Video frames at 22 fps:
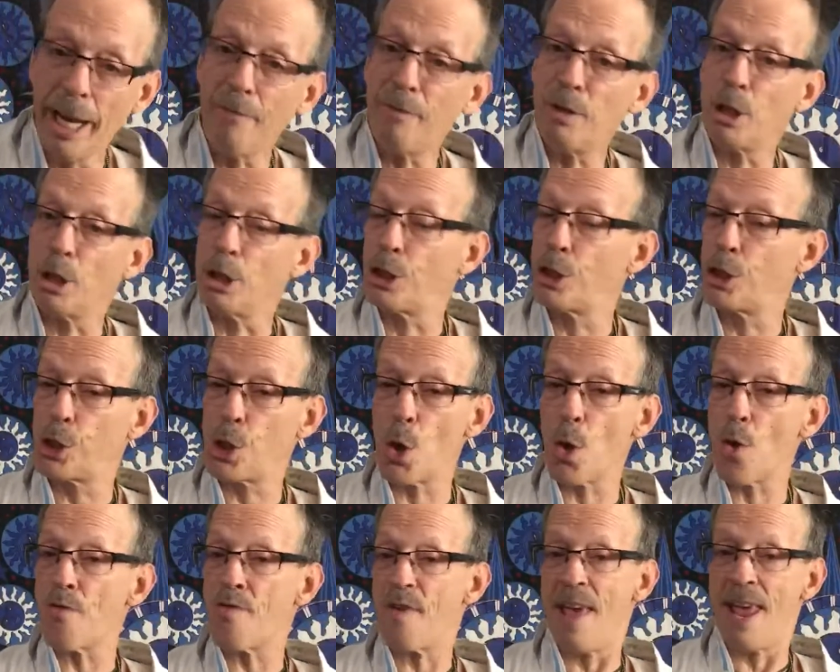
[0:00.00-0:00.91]
Even a
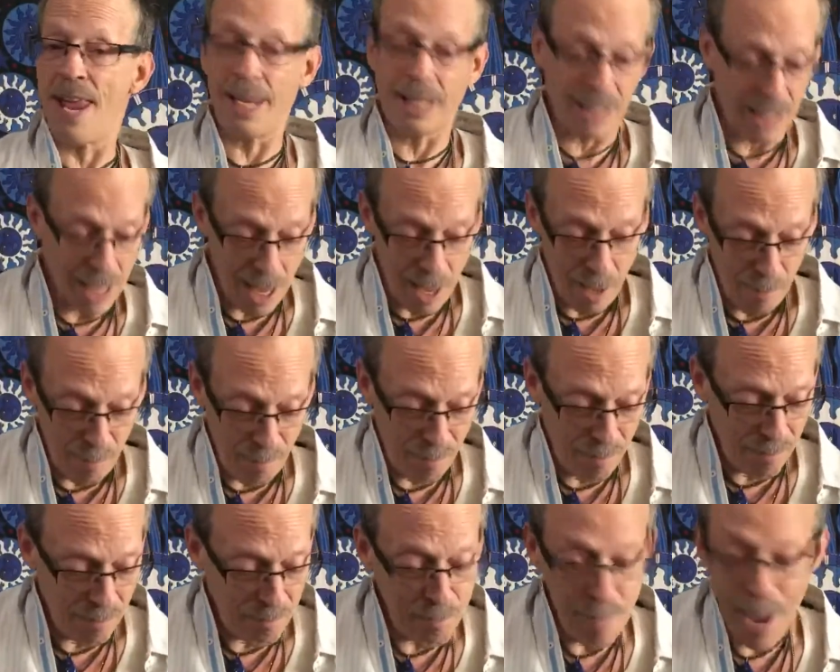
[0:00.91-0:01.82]
sure thing
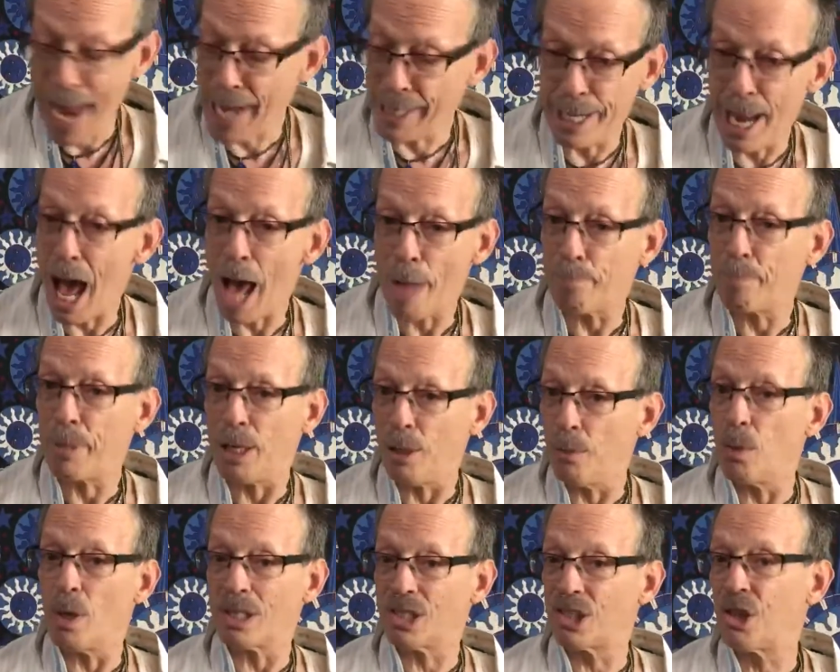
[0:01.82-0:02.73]
may not
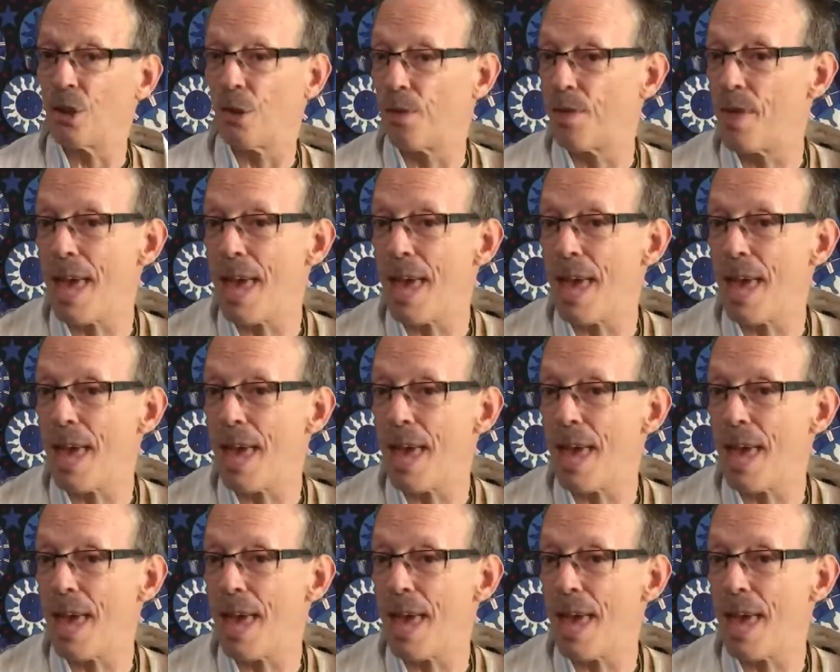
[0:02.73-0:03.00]
be what you